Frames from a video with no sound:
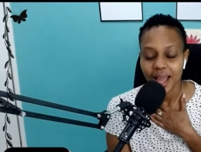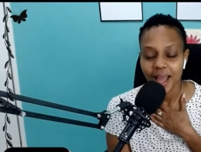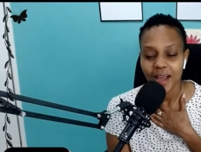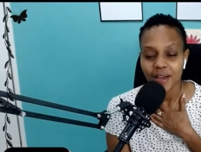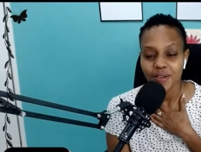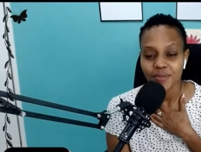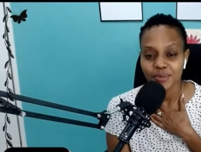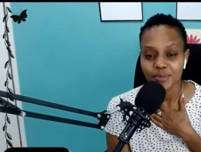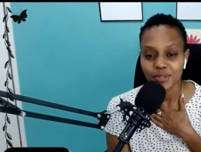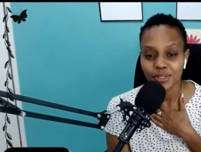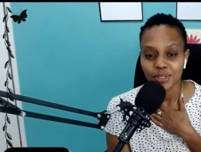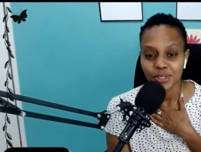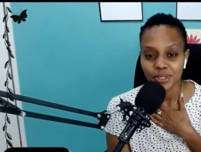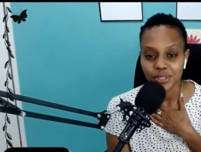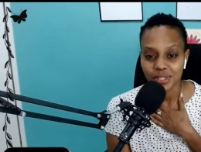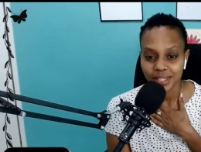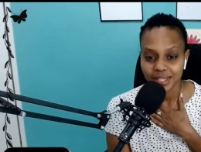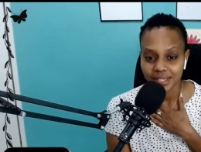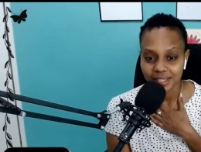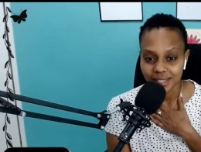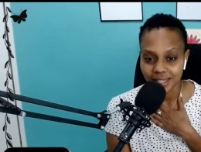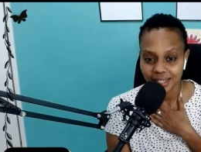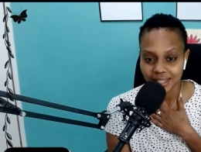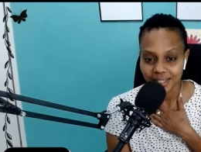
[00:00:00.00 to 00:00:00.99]
I've been
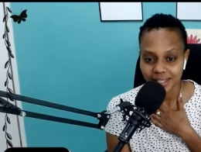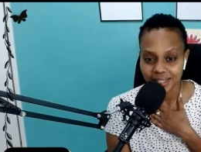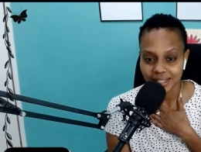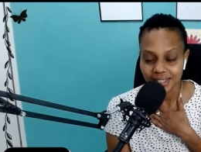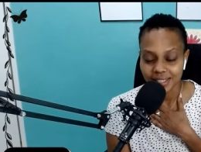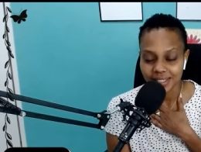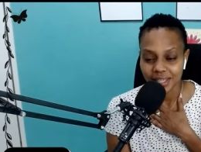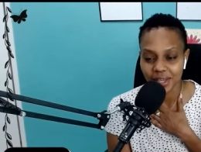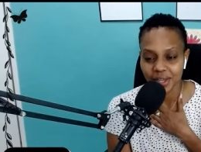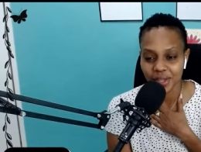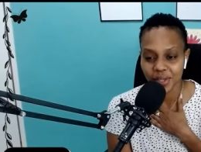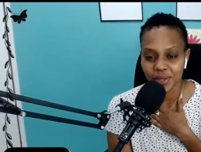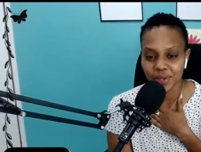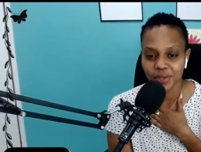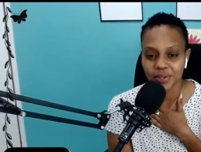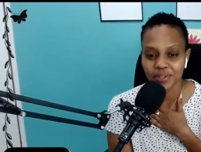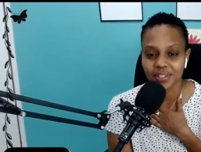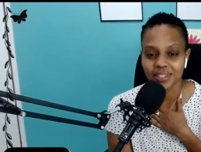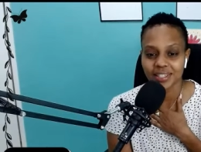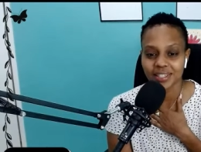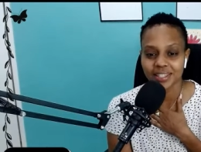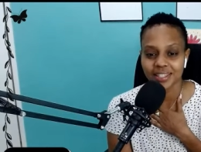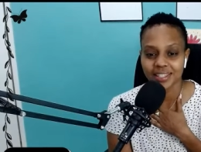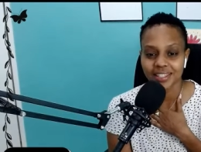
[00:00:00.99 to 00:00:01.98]
drinking this
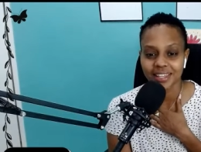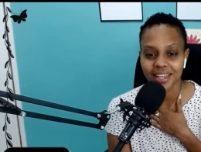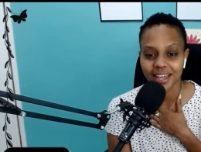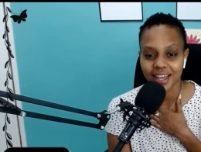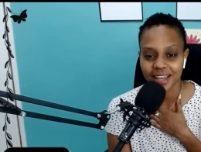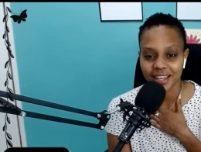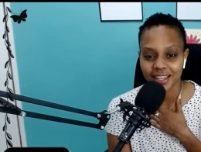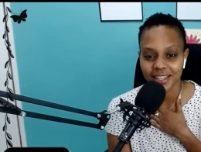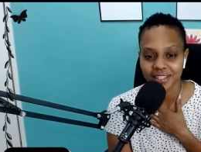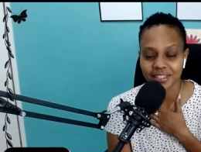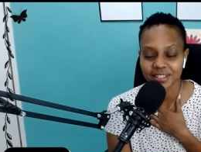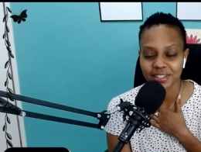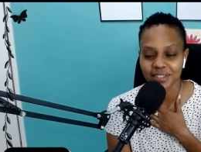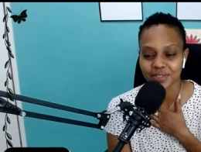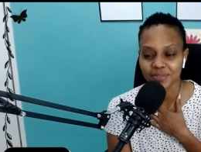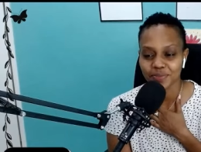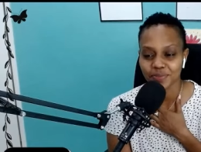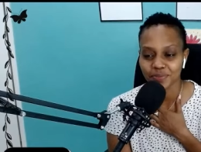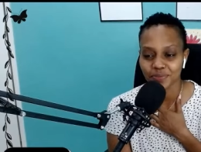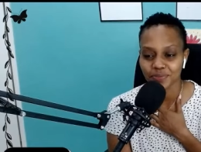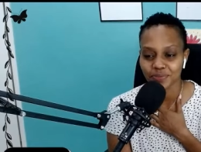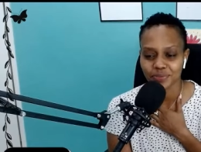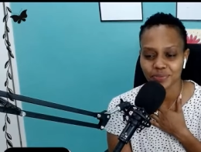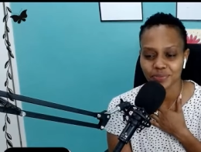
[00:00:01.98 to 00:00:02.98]
for the last
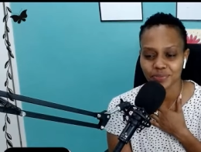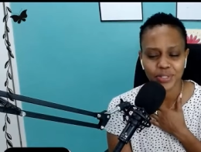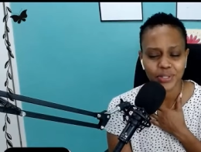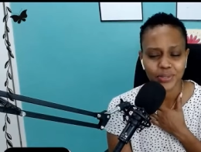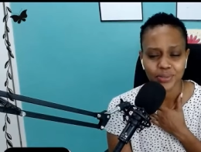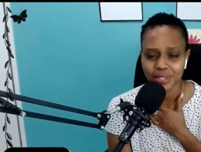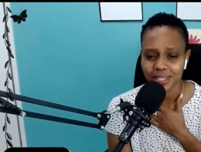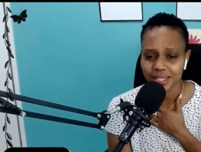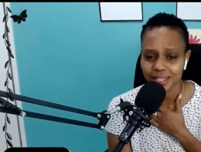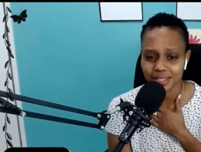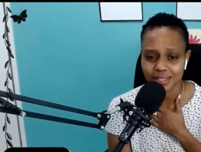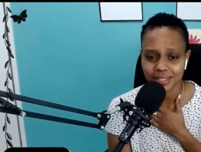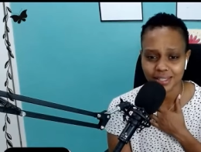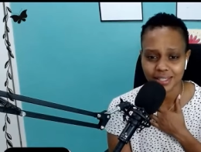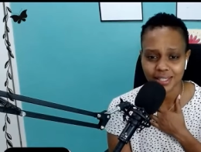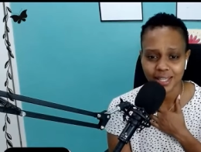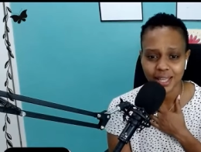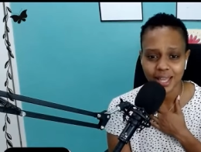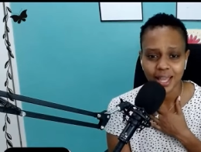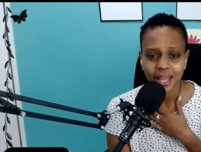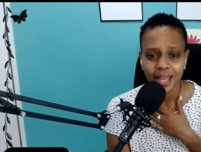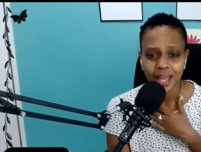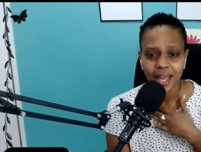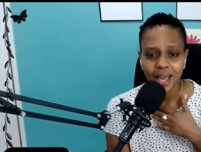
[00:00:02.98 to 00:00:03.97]
few days and
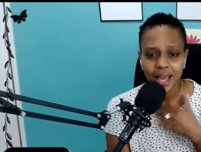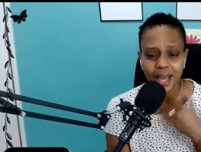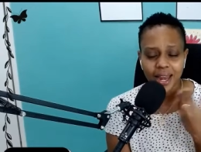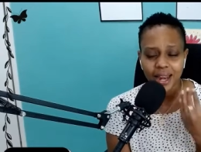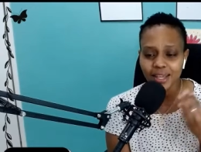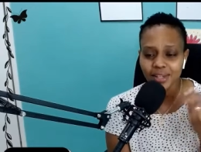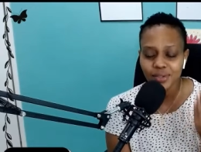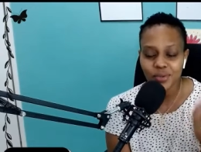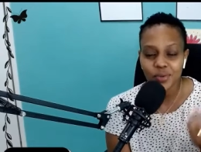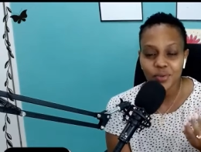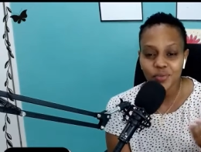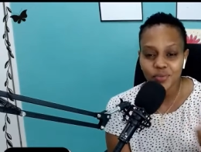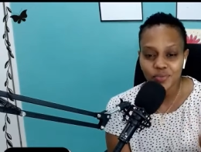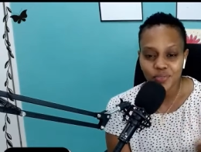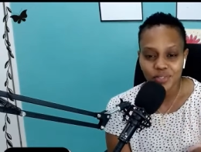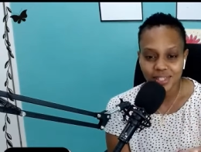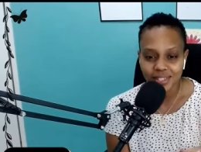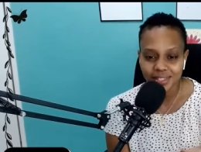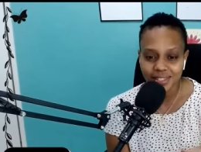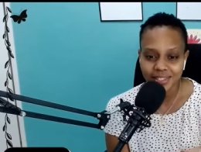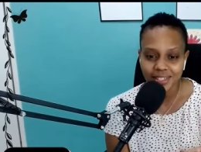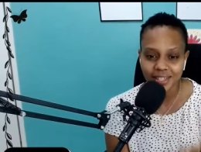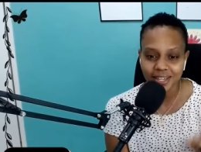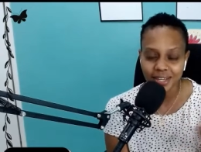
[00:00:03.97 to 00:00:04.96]
I don't
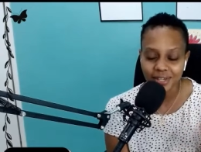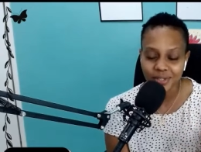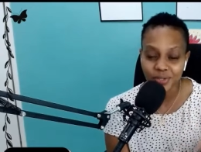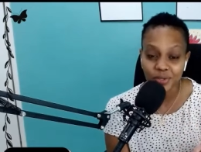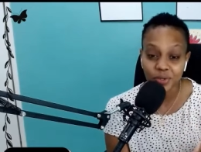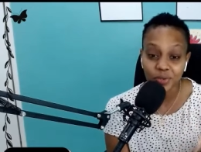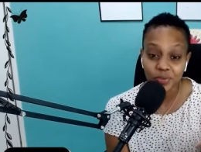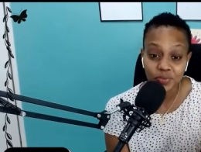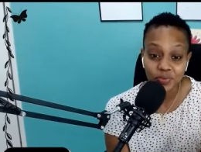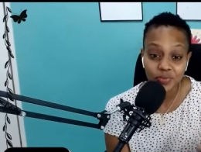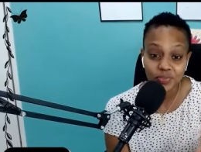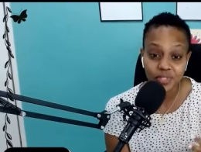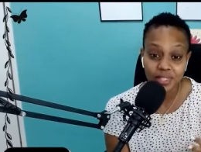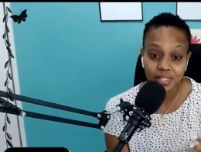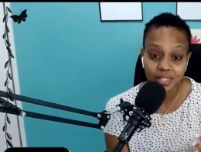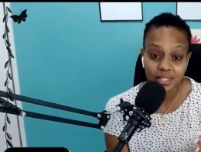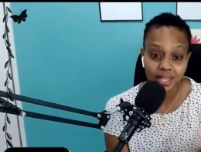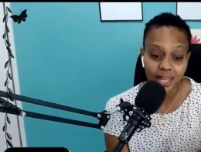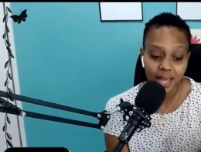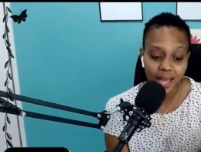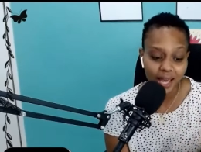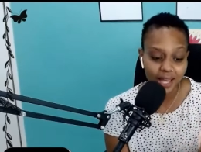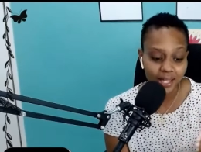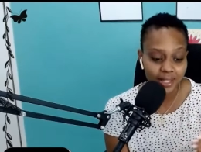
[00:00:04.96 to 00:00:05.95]
feel good. I don't
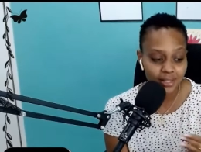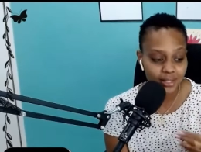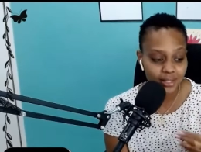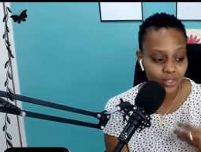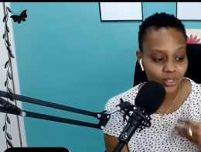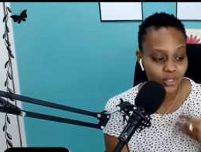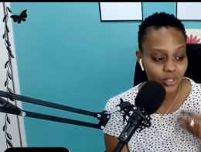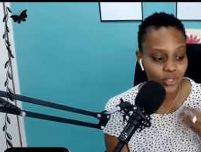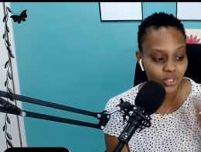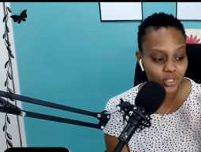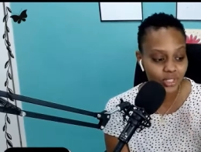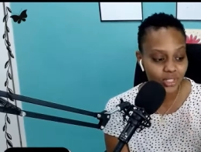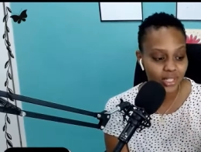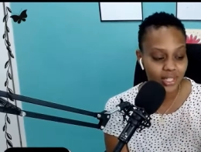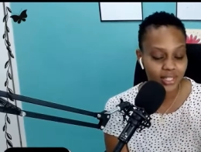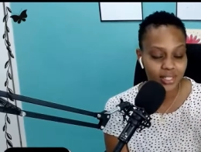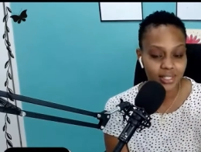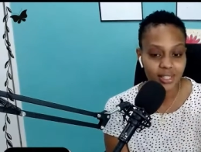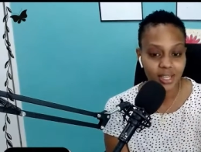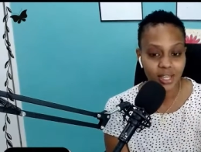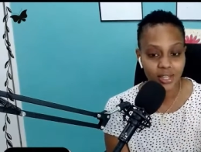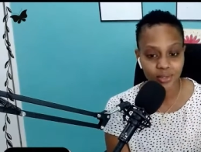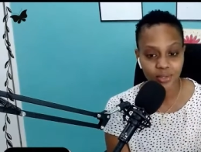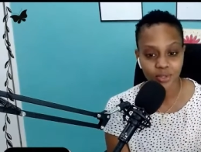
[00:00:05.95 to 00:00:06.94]
feel as good
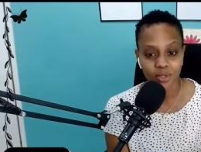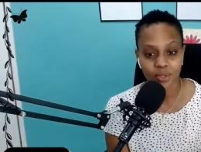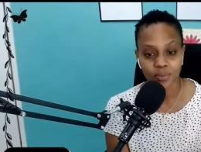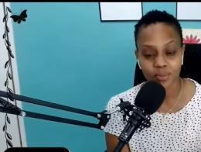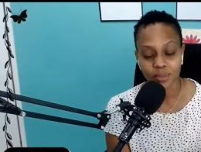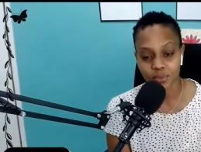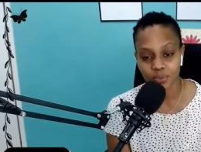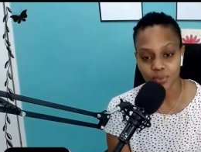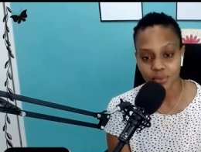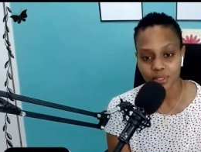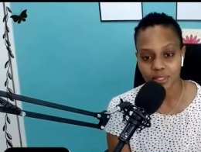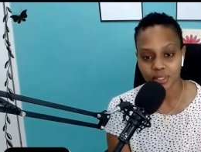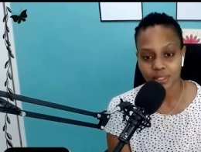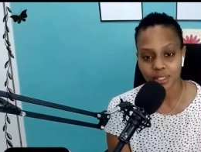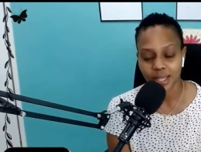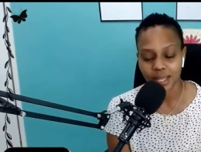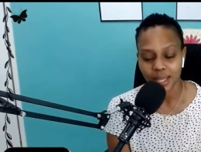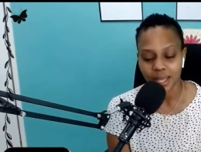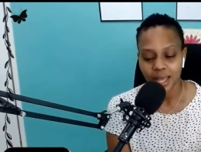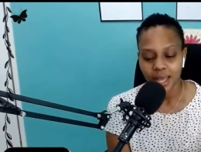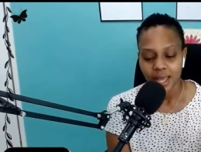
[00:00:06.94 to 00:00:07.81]
as I normally would.